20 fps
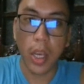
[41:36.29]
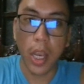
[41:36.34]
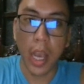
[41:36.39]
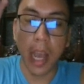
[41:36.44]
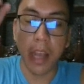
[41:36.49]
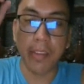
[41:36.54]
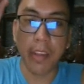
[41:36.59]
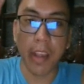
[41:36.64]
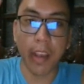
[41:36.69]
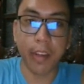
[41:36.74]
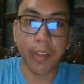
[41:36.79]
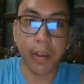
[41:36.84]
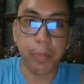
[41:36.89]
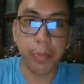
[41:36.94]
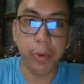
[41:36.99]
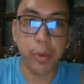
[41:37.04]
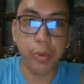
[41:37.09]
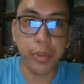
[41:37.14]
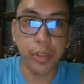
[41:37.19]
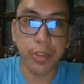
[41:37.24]
as x
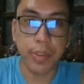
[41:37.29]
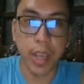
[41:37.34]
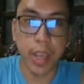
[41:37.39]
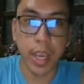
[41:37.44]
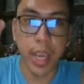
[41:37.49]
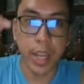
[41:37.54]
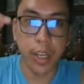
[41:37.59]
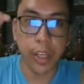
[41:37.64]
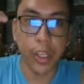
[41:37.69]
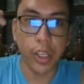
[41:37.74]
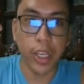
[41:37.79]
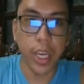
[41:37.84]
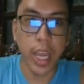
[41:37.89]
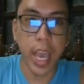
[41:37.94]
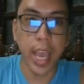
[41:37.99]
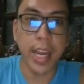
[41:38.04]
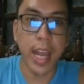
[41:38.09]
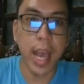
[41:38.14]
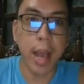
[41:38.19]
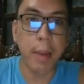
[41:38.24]
approaches a, and you
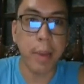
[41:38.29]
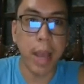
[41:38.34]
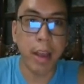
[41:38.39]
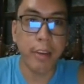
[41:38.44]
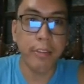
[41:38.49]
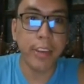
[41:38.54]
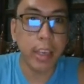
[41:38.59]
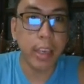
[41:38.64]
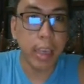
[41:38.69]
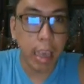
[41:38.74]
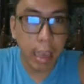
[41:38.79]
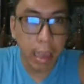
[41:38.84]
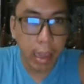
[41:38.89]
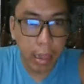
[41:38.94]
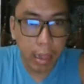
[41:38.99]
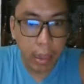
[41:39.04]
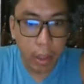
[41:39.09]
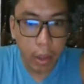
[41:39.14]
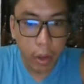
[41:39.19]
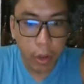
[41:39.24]
end up having
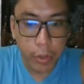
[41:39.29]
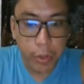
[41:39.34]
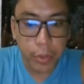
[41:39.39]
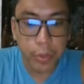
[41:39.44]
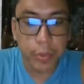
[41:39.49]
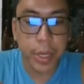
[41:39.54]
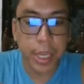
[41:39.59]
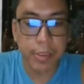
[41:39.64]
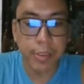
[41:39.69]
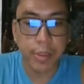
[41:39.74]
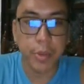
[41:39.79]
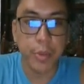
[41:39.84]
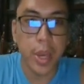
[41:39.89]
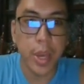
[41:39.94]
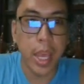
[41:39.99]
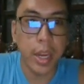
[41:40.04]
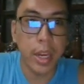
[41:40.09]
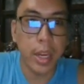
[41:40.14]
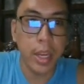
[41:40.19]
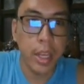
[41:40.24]
L to raised to
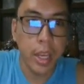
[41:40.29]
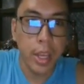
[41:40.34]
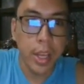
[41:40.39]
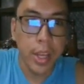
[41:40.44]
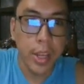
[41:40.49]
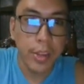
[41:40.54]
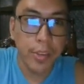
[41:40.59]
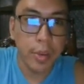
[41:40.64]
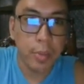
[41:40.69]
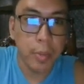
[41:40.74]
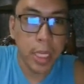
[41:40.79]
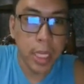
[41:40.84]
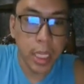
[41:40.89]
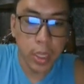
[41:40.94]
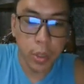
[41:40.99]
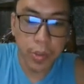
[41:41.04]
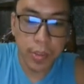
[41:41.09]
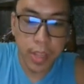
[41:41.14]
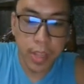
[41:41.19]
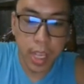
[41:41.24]
n. So
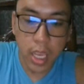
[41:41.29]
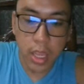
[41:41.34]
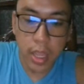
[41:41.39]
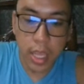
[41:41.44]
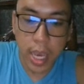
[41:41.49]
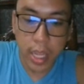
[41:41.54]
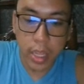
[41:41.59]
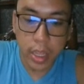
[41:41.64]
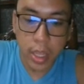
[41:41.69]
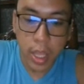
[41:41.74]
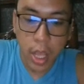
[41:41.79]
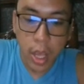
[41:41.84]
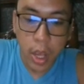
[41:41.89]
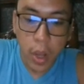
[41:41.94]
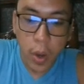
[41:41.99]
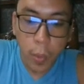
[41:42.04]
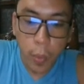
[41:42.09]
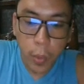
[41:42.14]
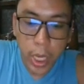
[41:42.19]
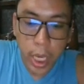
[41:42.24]
meaning to say that
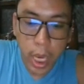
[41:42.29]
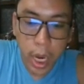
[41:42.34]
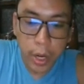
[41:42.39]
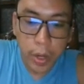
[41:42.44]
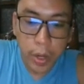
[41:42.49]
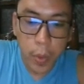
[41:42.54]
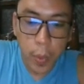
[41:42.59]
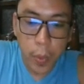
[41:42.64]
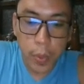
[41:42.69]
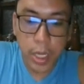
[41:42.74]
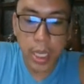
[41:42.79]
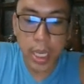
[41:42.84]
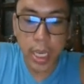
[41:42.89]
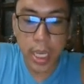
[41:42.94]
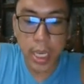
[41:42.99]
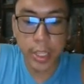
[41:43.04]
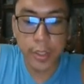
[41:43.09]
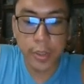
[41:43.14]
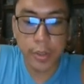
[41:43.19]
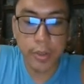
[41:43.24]
we are only
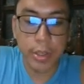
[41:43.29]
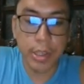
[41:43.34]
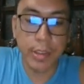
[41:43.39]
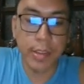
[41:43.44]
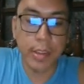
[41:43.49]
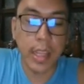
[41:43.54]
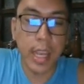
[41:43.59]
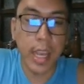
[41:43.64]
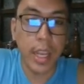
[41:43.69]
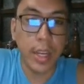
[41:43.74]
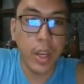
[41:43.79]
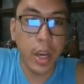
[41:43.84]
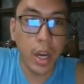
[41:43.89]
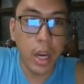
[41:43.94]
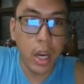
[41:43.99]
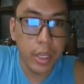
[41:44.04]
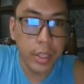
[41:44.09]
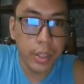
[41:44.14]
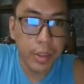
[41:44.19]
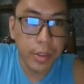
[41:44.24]
interested
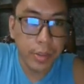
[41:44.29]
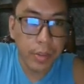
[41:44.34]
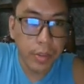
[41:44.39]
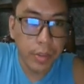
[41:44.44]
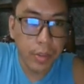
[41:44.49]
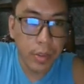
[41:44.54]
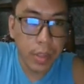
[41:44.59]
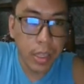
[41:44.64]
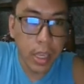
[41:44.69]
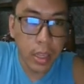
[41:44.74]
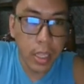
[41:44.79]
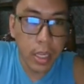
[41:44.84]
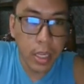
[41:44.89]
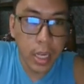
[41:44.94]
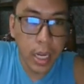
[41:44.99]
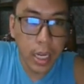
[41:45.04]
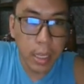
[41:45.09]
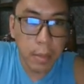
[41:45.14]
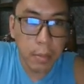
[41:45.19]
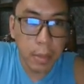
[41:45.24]
on getting
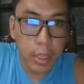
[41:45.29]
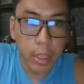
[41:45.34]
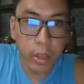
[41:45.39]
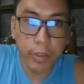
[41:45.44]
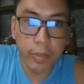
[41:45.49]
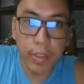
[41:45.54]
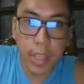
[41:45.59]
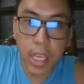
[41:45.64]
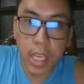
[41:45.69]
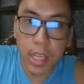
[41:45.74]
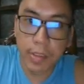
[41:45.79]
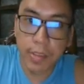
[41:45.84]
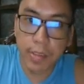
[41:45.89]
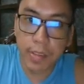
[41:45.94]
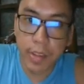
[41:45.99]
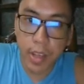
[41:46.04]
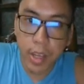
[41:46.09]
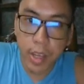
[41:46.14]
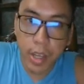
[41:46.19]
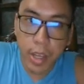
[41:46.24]
the limit of
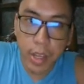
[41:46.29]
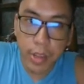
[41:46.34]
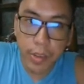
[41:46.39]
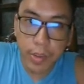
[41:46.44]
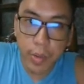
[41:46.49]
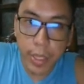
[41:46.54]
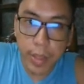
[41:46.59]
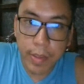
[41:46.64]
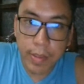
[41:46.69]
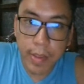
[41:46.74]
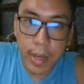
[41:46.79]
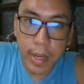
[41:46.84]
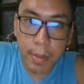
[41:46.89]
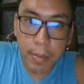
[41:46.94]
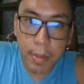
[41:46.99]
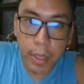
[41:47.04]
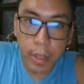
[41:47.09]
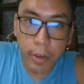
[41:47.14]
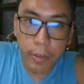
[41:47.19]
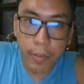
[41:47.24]
this. So what's the
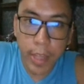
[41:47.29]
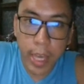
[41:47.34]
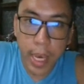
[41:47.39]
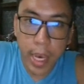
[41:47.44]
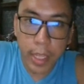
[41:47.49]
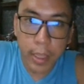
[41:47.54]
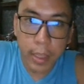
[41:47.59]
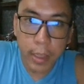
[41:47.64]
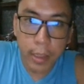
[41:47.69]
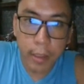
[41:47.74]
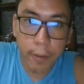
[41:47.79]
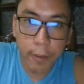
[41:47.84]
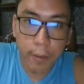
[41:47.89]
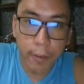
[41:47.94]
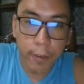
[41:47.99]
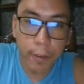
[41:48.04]
limit of that?